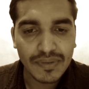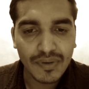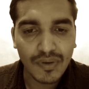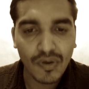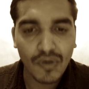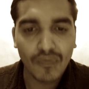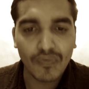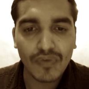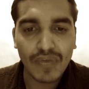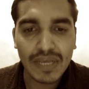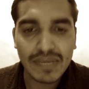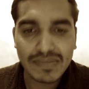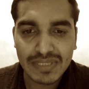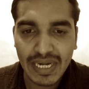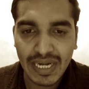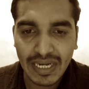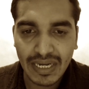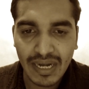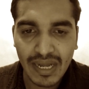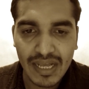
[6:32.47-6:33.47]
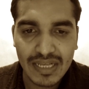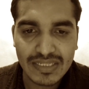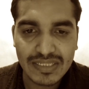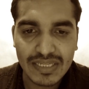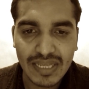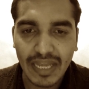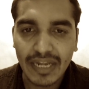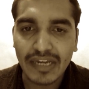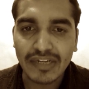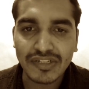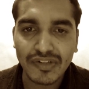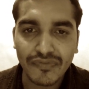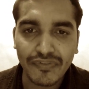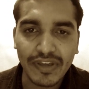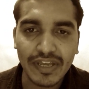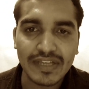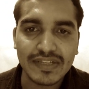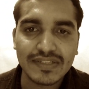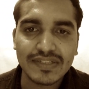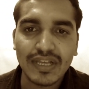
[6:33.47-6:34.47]
of abstract class and
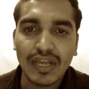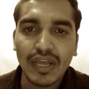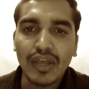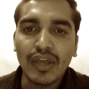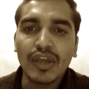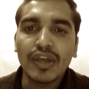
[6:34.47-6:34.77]
interface.